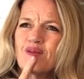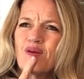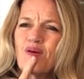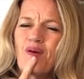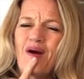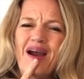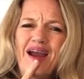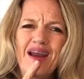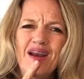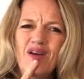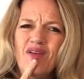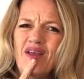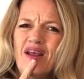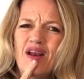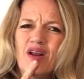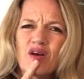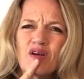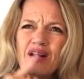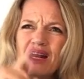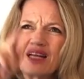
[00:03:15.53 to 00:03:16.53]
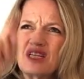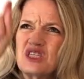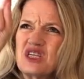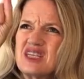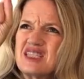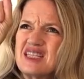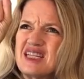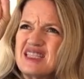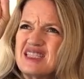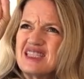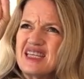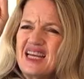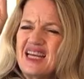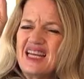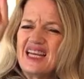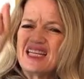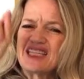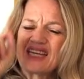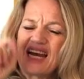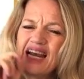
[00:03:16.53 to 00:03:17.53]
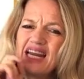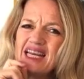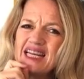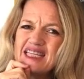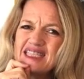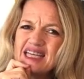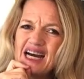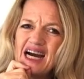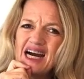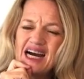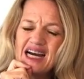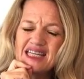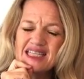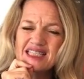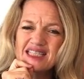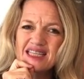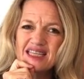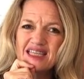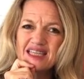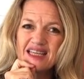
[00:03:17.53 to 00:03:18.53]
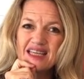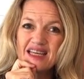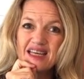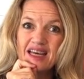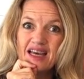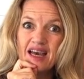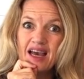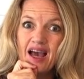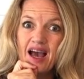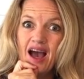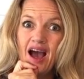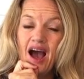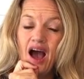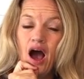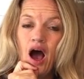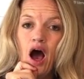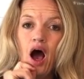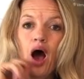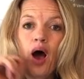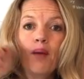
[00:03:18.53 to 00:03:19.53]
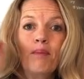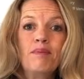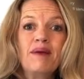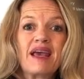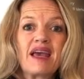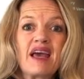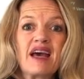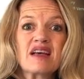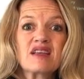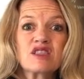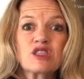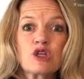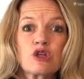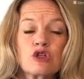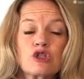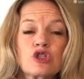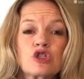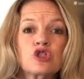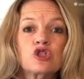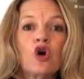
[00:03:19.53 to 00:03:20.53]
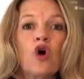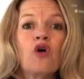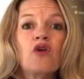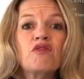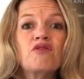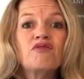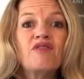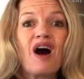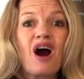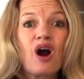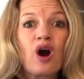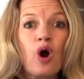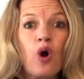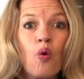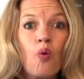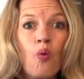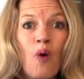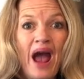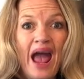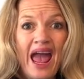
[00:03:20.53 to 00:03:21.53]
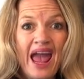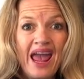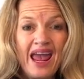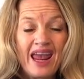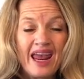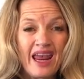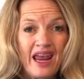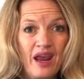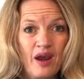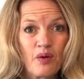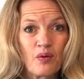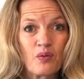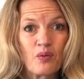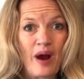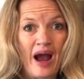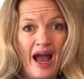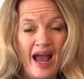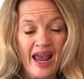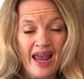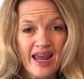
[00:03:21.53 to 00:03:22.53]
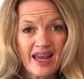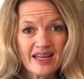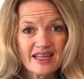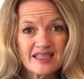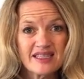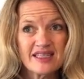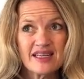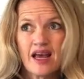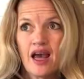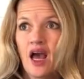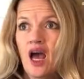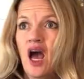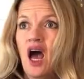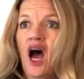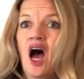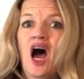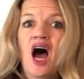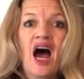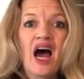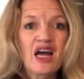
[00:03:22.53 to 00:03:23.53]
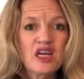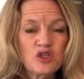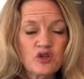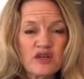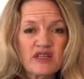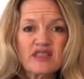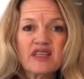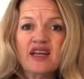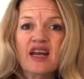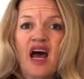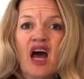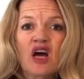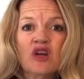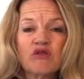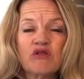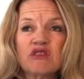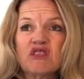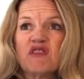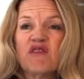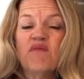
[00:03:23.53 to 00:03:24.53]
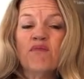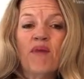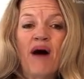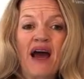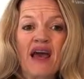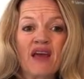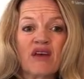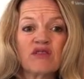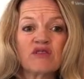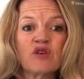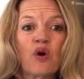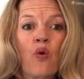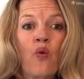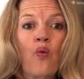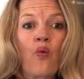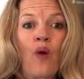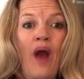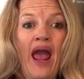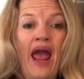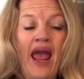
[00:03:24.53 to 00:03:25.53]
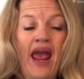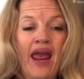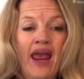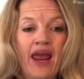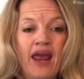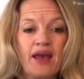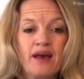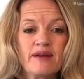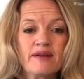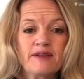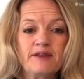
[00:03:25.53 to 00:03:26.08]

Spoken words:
Why do they look like just a teeny tiny dot? Because they're so far away, right? Hundreds and hundreds of miles away.